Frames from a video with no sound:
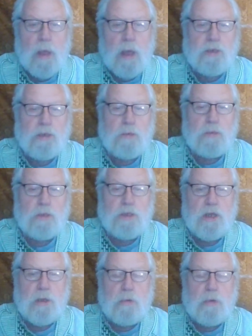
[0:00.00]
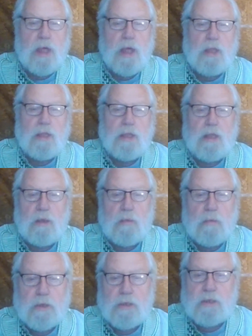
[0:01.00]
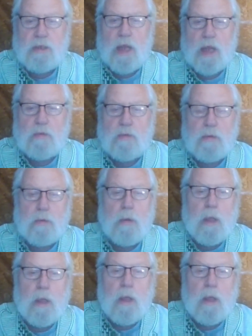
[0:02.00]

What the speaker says: Esu is a separate entity, which is not true.